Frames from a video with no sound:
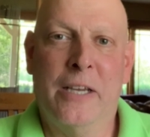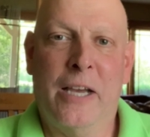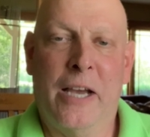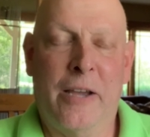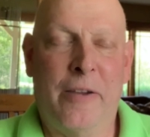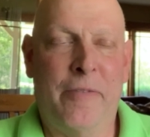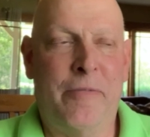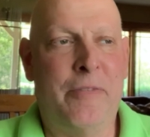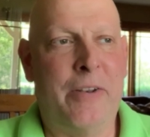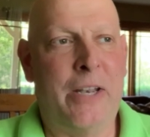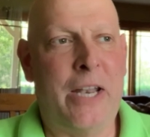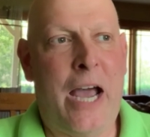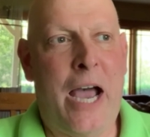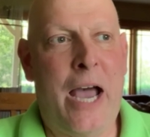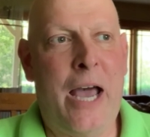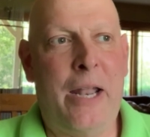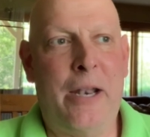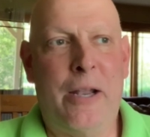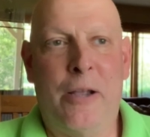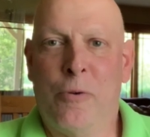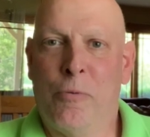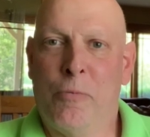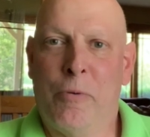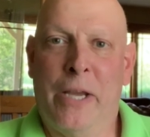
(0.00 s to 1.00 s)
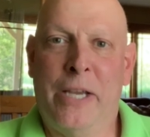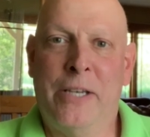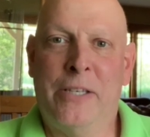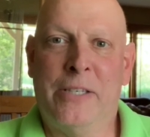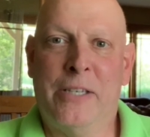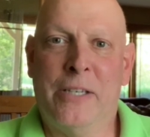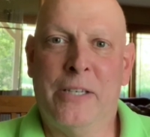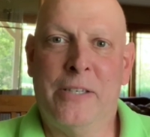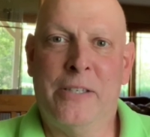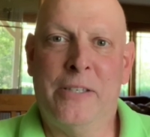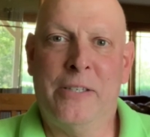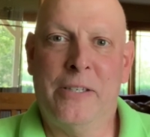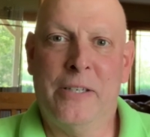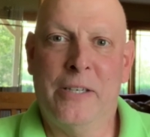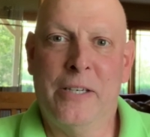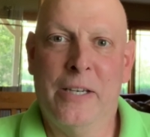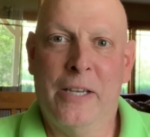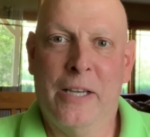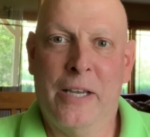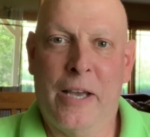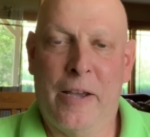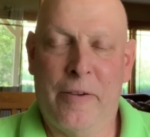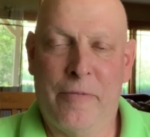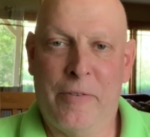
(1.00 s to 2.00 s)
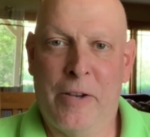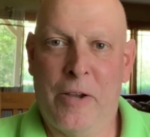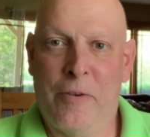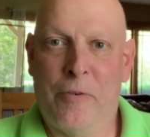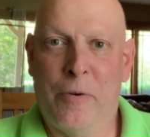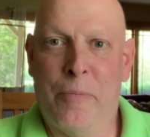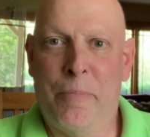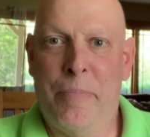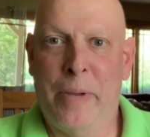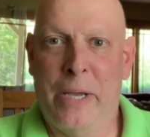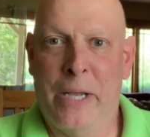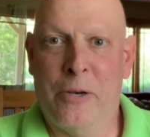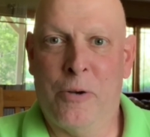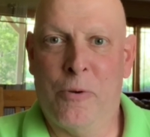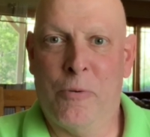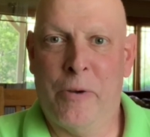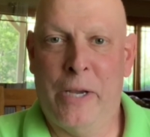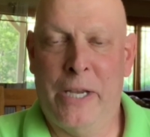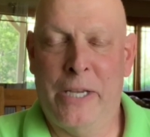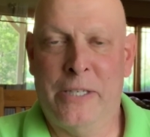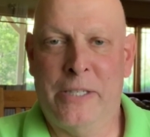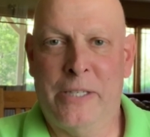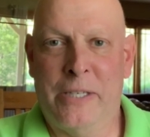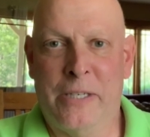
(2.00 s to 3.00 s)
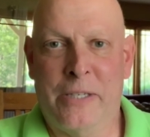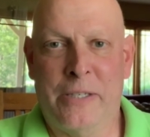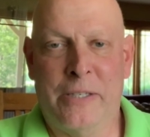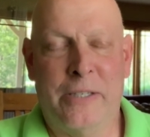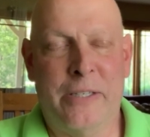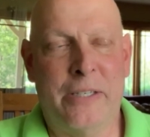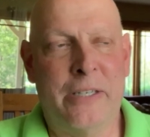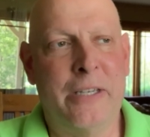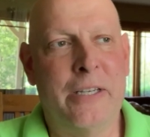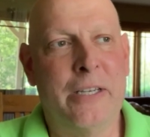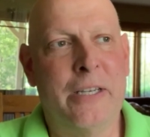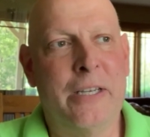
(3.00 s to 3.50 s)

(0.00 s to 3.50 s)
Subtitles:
I'm not a racist. I've never been a racist,